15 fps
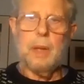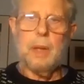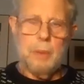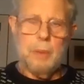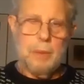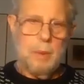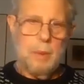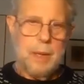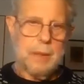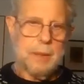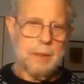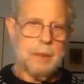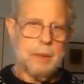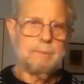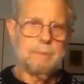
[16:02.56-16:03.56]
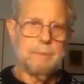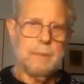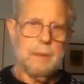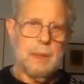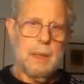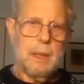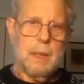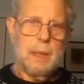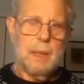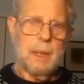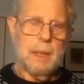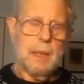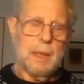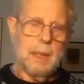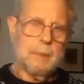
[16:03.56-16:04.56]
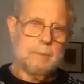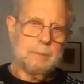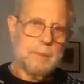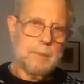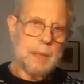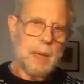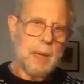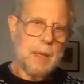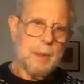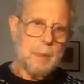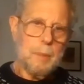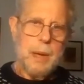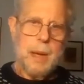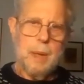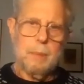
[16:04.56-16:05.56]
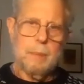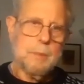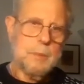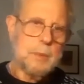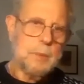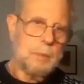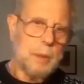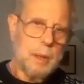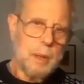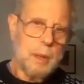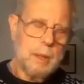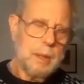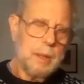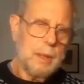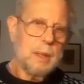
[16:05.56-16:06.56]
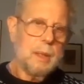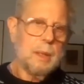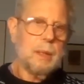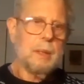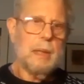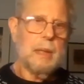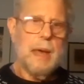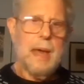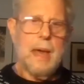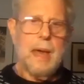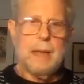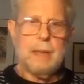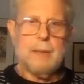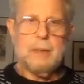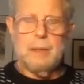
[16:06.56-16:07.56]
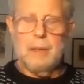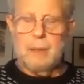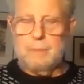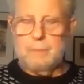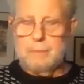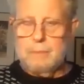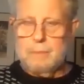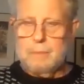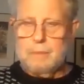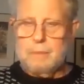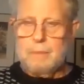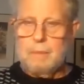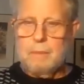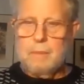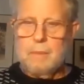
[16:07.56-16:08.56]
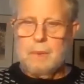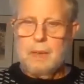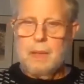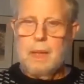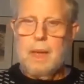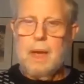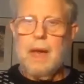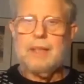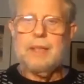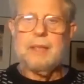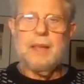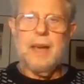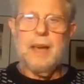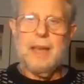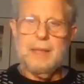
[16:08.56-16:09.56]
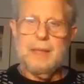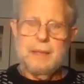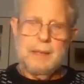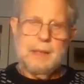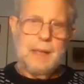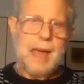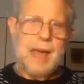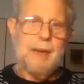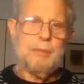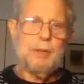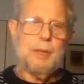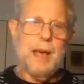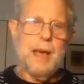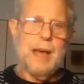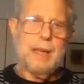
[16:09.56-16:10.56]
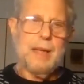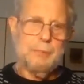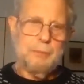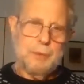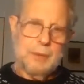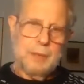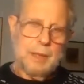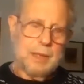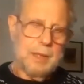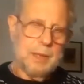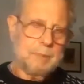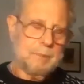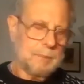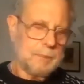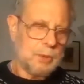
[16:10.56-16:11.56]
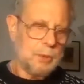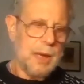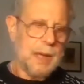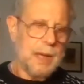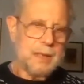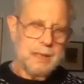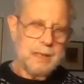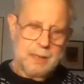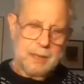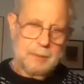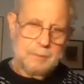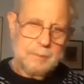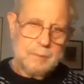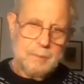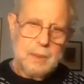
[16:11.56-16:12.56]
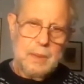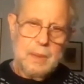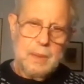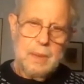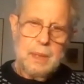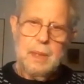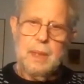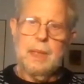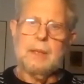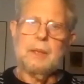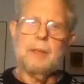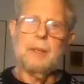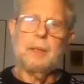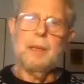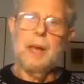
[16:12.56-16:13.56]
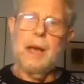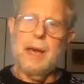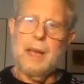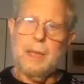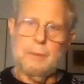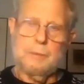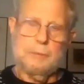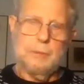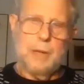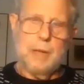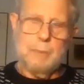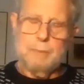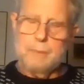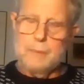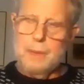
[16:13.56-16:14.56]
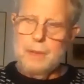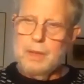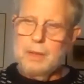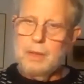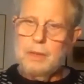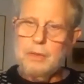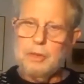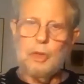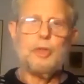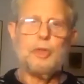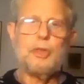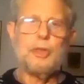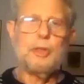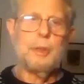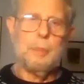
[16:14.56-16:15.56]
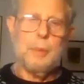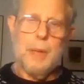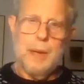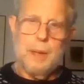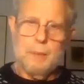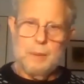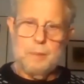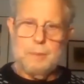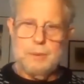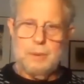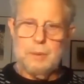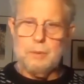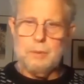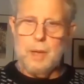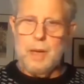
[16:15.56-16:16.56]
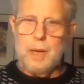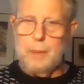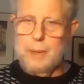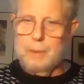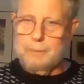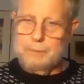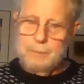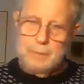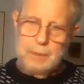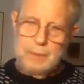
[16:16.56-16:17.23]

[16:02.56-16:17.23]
where we went. Other problems were that I did not have a lot of training in a lot of surgical problems and trauma.